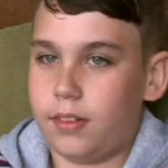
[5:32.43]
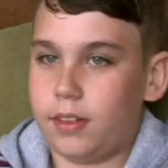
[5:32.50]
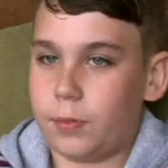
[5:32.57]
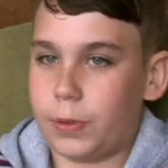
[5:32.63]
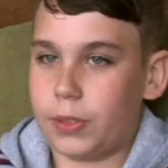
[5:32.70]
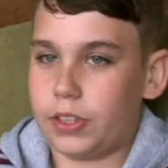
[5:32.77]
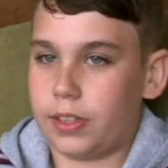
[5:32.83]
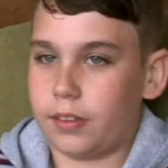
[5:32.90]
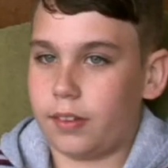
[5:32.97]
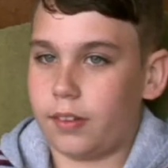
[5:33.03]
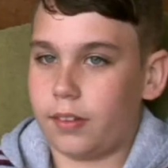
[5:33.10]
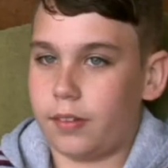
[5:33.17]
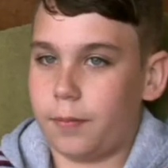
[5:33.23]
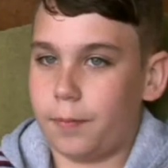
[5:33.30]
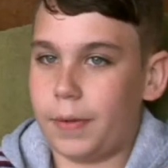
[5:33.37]
This project
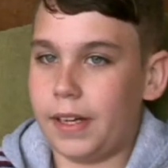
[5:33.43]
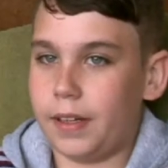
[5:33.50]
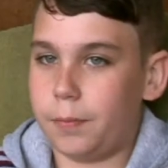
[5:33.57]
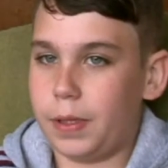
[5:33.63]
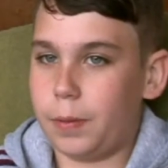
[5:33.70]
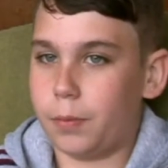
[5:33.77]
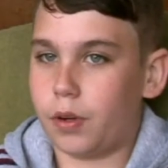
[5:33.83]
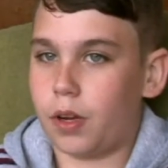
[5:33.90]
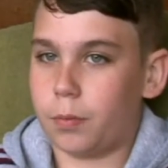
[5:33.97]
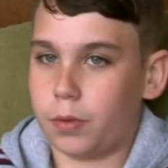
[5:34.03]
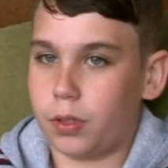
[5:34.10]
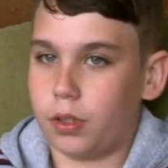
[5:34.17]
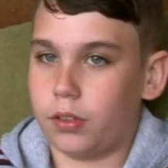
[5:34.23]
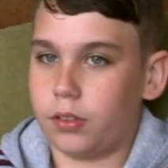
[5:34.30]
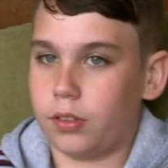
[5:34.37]
has made people come
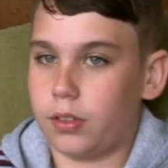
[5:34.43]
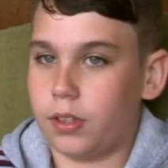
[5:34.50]
closer